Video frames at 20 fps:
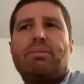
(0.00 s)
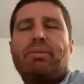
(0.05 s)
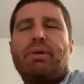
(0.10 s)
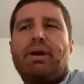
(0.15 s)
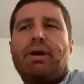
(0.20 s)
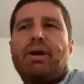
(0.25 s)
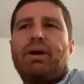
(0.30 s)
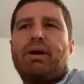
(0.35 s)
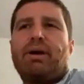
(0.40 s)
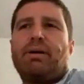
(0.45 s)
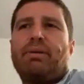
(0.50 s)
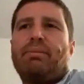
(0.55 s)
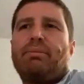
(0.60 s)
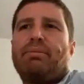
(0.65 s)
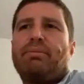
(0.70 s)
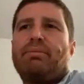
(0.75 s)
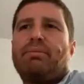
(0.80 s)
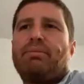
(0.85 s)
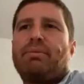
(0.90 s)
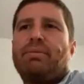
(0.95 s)
I
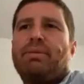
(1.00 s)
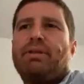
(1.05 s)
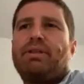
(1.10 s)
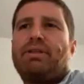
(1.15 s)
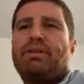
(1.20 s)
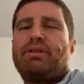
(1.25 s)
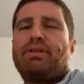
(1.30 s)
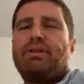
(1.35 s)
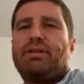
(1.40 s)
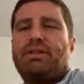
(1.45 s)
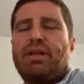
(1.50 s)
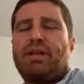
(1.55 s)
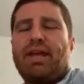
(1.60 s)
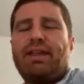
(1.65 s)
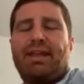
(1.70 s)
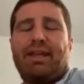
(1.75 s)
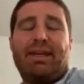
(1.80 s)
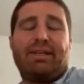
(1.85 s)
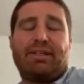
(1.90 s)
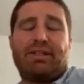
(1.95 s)

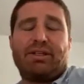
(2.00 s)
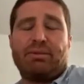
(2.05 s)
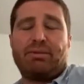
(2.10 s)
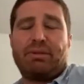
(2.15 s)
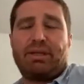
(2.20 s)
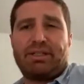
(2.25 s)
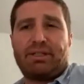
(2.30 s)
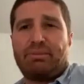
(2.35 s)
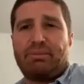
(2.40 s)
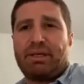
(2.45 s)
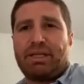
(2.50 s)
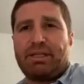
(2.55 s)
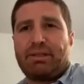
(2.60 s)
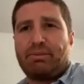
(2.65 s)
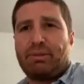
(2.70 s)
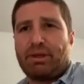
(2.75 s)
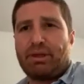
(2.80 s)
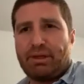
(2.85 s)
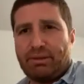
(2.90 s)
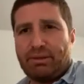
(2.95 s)
think Germany is the biggest
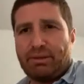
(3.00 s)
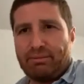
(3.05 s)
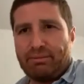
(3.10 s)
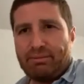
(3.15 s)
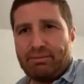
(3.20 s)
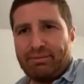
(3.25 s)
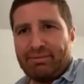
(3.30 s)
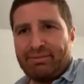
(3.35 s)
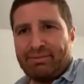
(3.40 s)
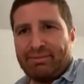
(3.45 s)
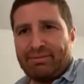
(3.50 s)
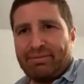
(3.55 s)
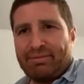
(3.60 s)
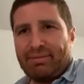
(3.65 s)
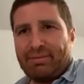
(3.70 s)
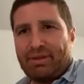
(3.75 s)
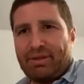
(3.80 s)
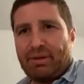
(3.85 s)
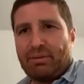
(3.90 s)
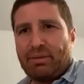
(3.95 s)
market.
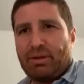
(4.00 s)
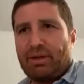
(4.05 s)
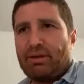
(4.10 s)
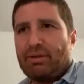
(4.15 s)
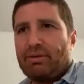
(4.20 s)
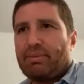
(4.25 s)
Is that right?